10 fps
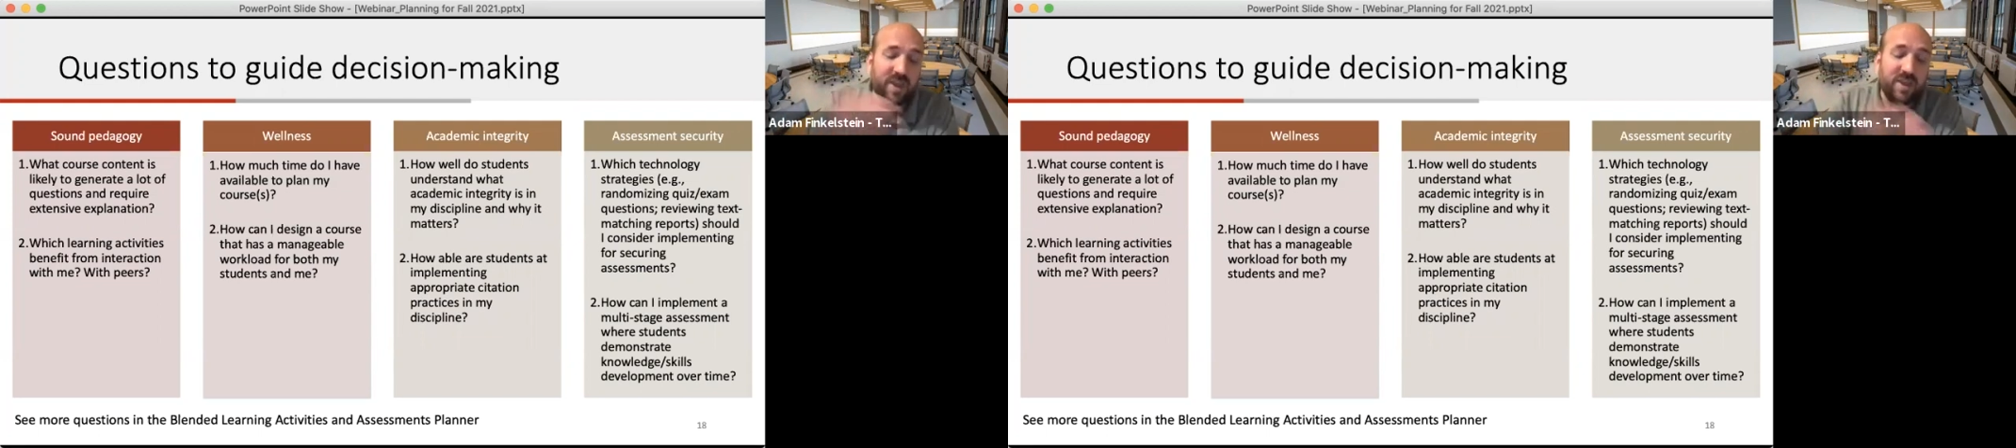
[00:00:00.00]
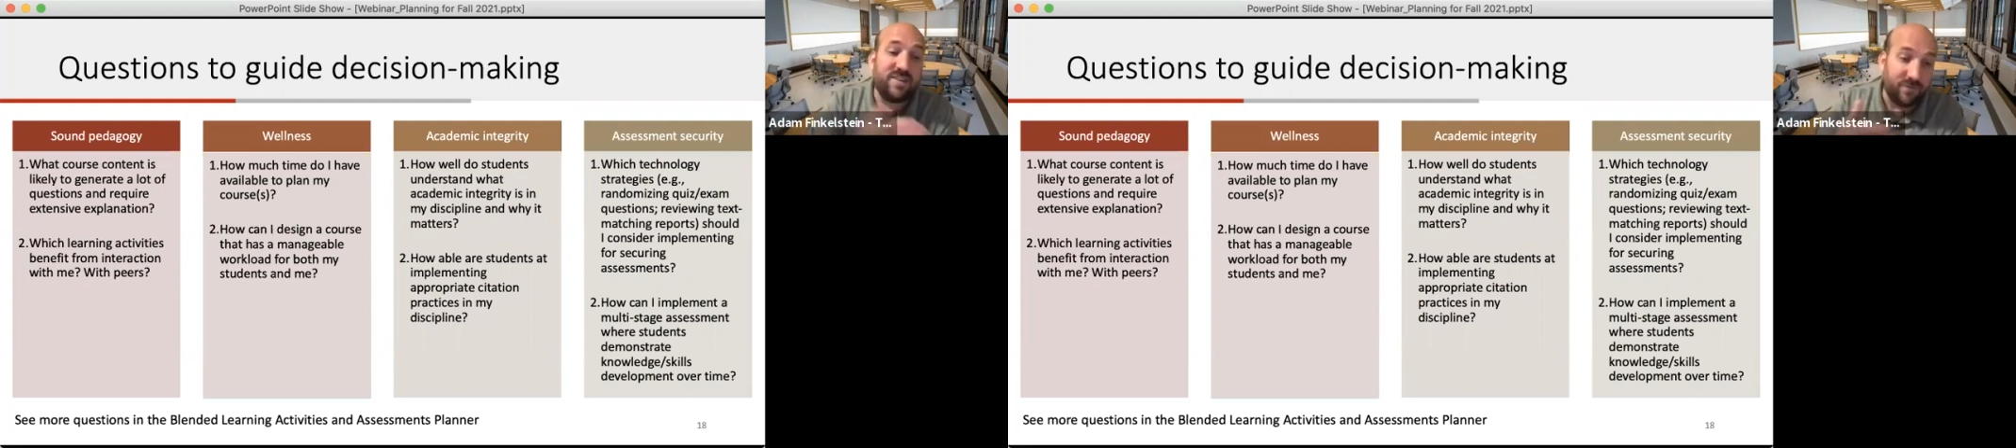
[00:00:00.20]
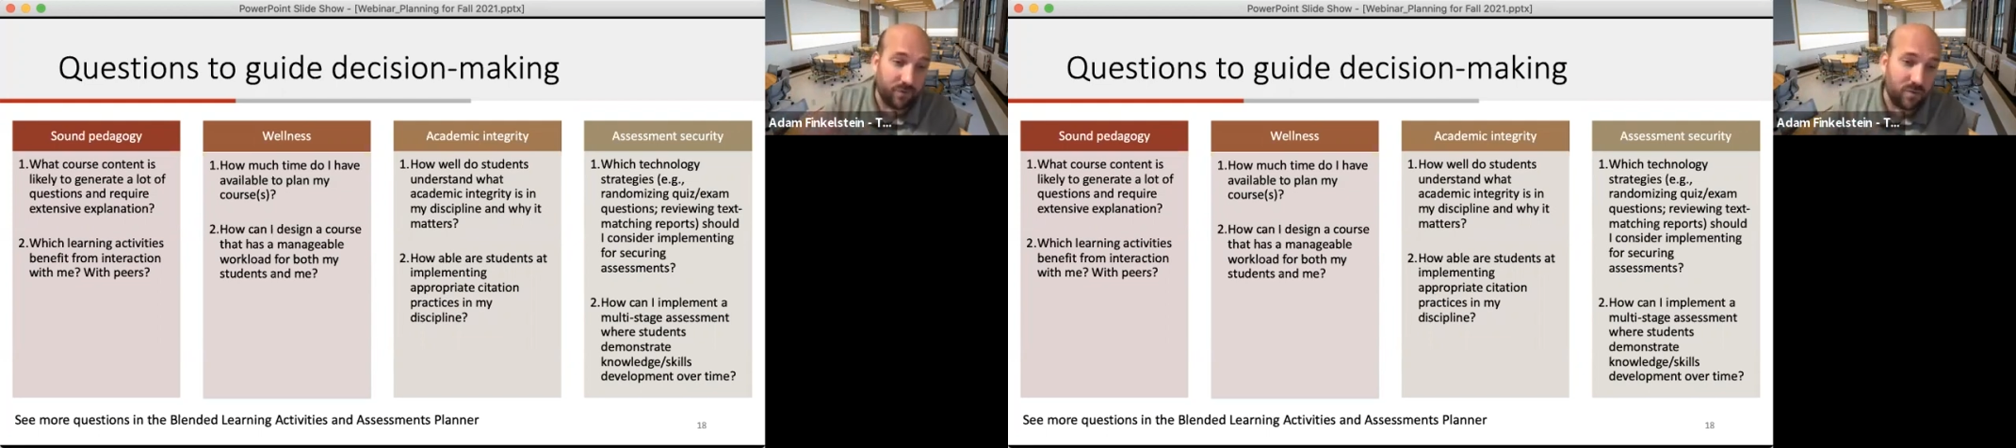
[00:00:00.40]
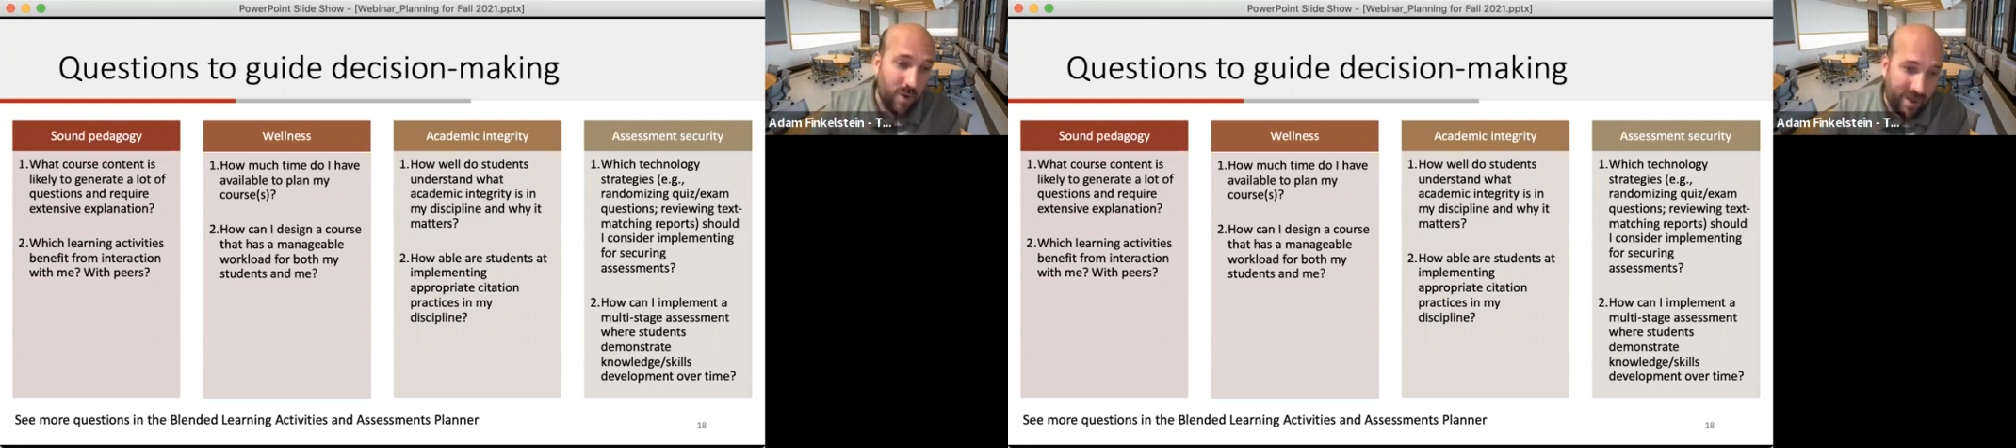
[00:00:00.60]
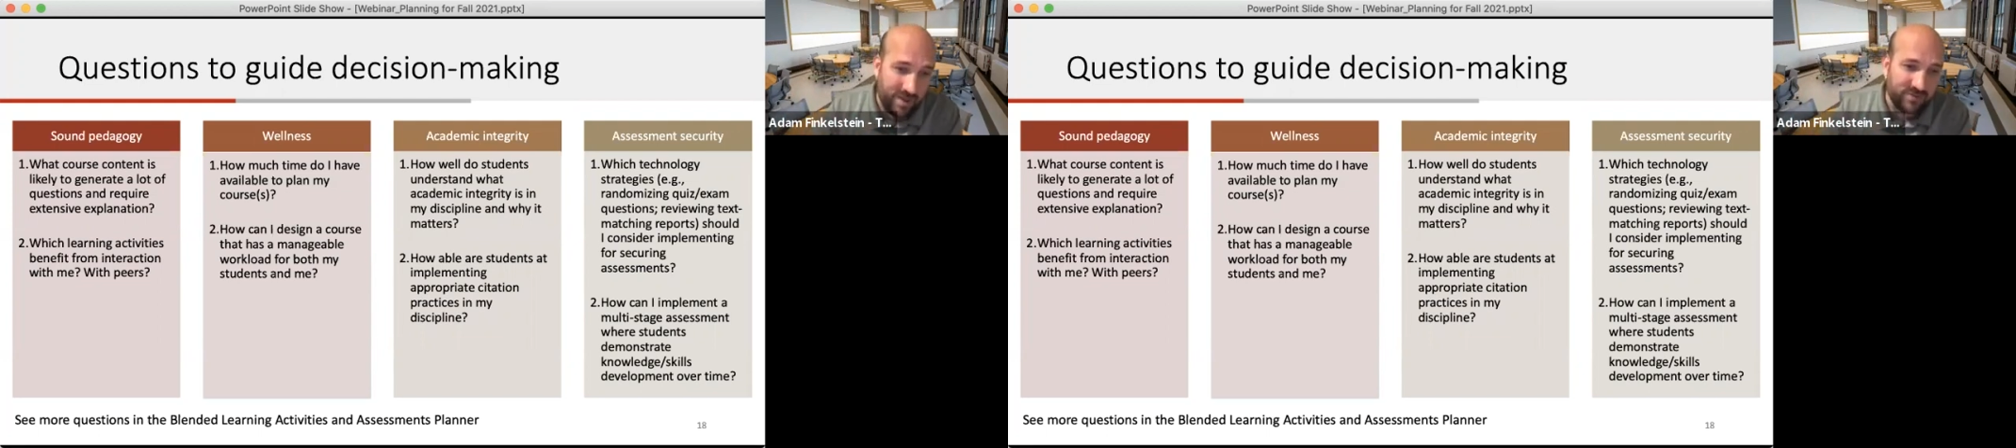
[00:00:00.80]
in different
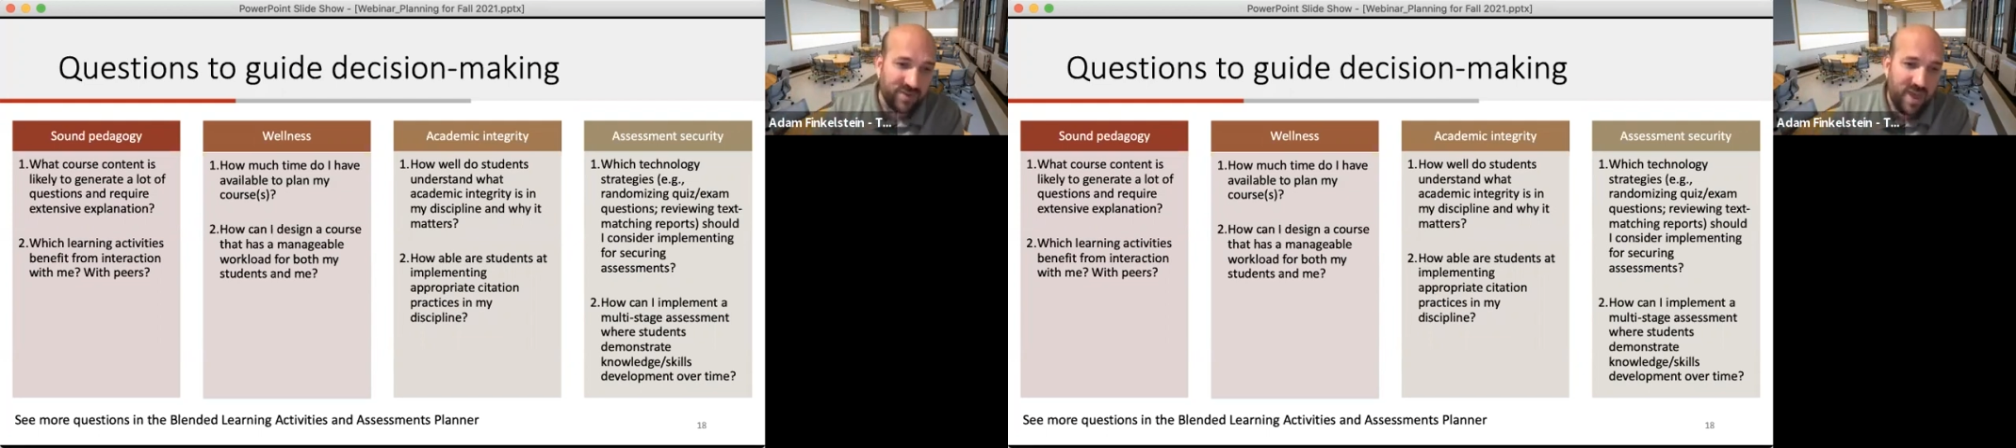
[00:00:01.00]
ways.